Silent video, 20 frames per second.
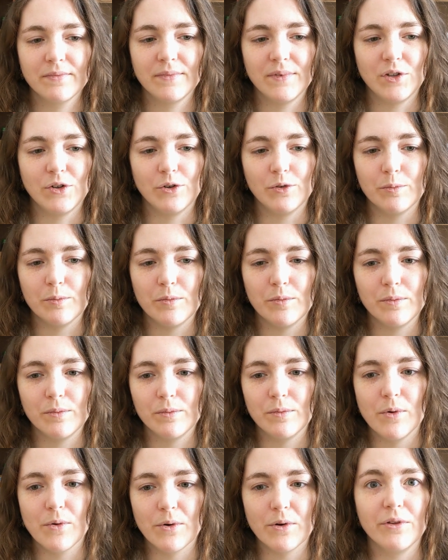
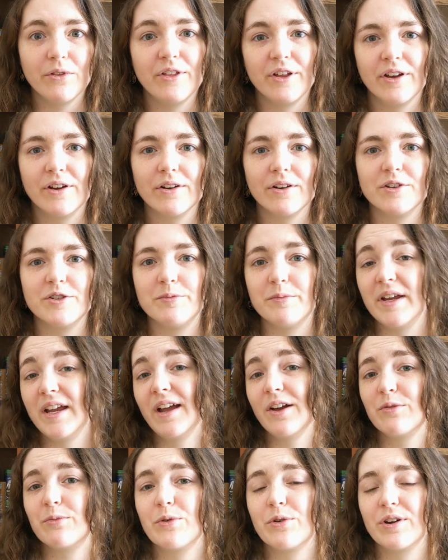moral thinkers may
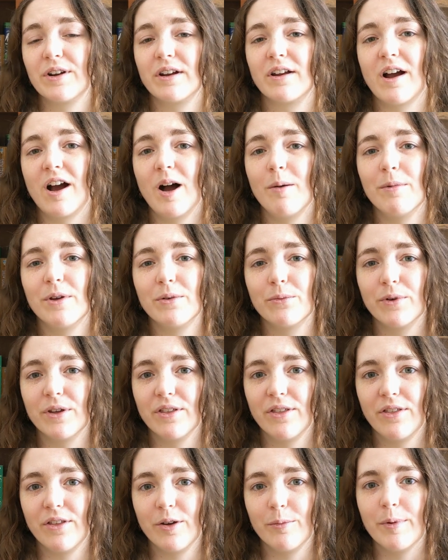have more in common
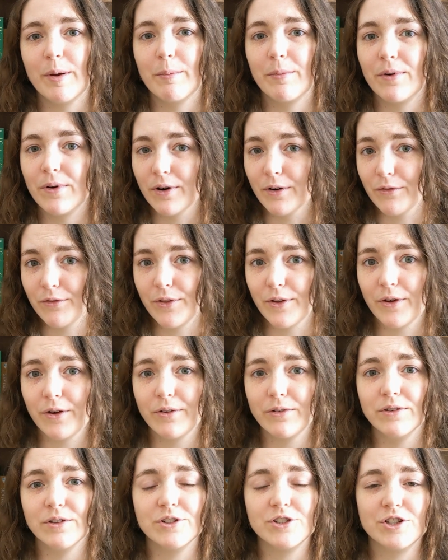with a member of the
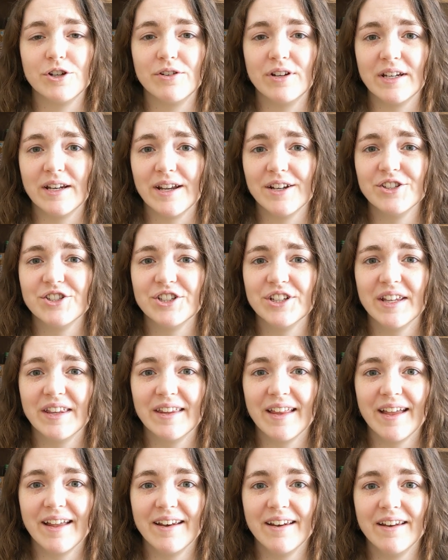Haudenosaunee
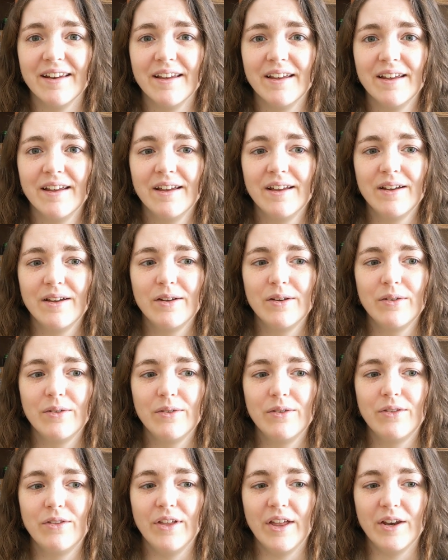Nation
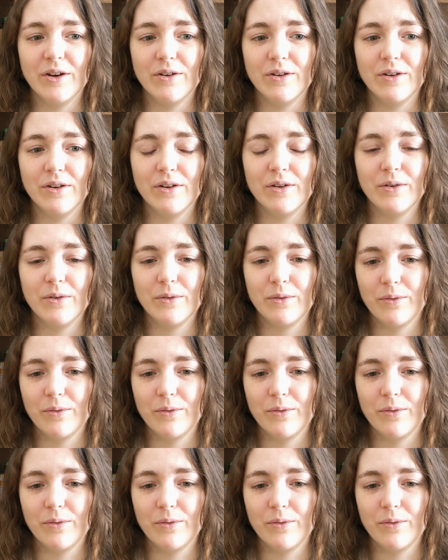than